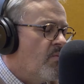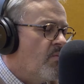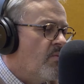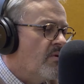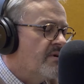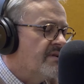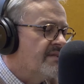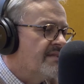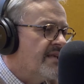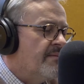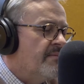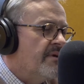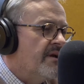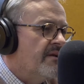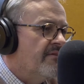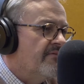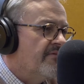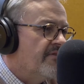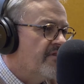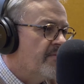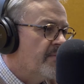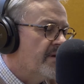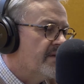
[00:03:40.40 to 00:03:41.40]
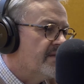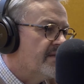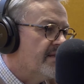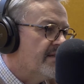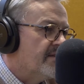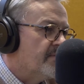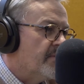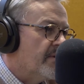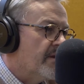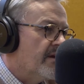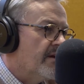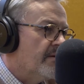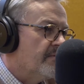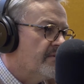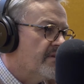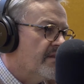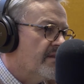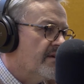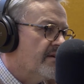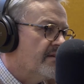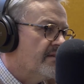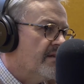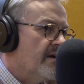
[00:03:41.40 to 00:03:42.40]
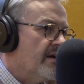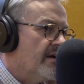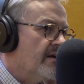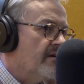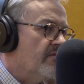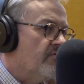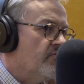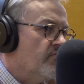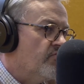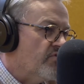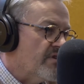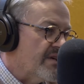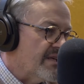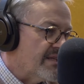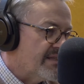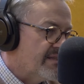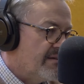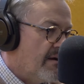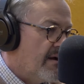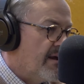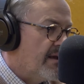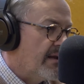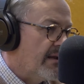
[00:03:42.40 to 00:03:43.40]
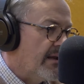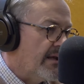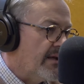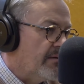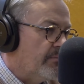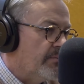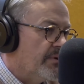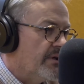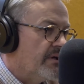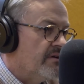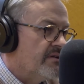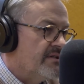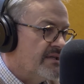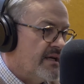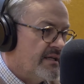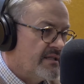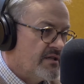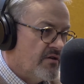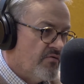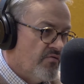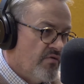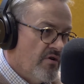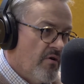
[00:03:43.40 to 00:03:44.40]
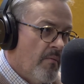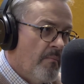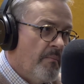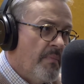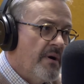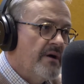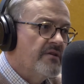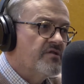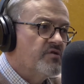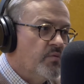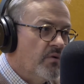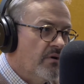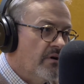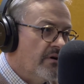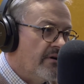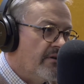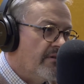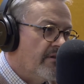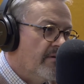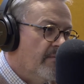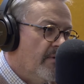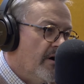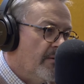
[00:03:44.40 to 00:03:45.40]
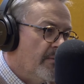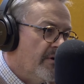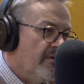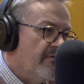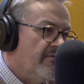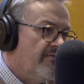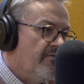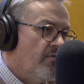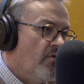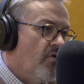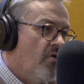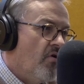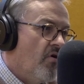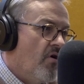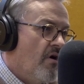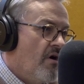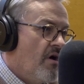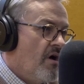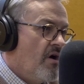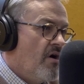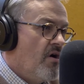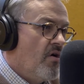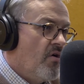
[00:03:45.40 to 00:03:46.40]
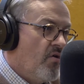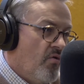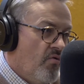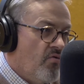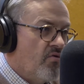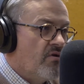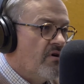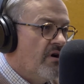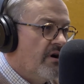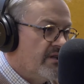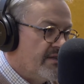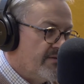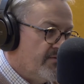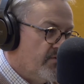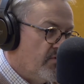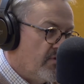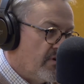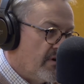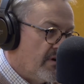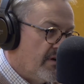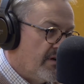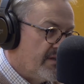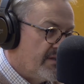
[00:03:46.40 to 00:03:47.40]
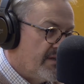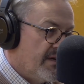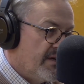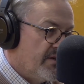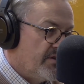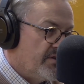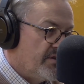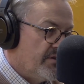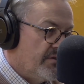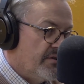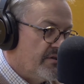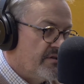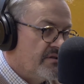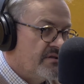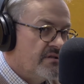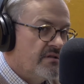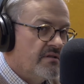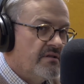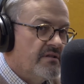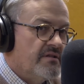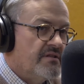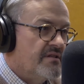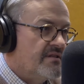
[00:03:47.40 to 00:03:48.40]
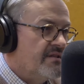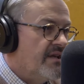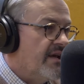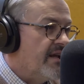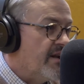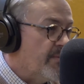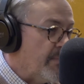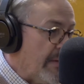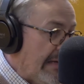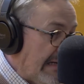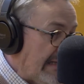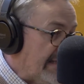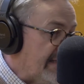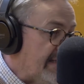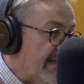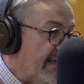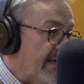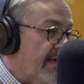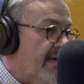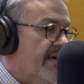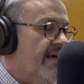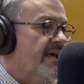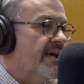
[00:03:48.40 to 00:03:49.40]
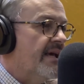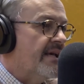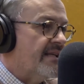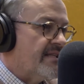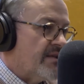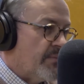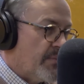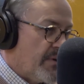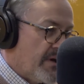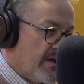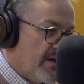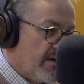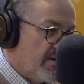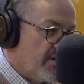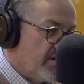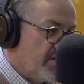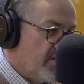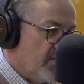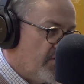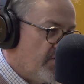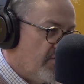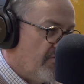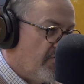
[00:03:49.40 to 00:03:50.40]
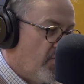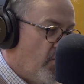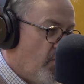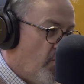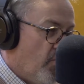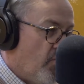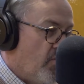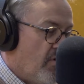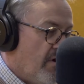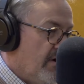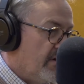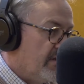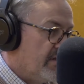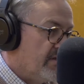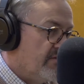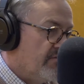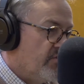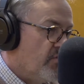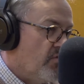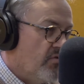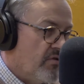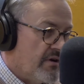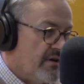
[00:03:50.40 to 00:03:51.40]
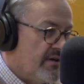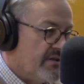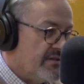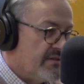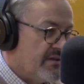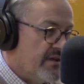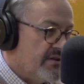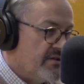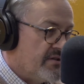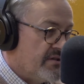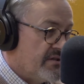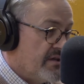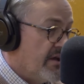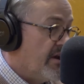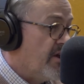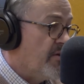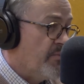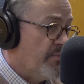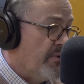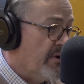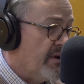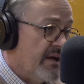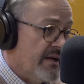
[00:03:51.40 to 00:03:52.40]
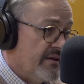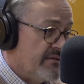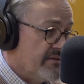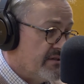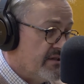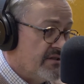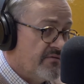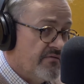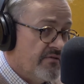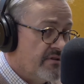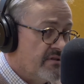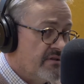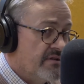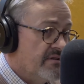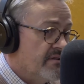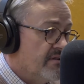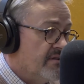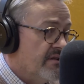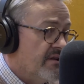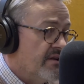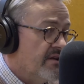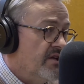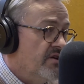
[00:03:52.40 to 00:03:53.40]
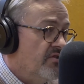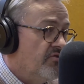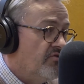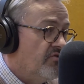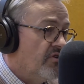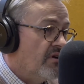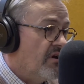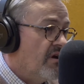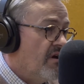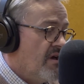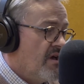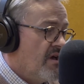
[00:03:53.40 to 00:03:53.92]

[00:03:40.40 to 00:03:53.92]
What does that mean for the business when it comes to things like recycling? Because that's a real buzzword at the moment for all kinds of organisations. Sustainability is a big issue for all kinds of organisations. I know print houses, for instance, that are using,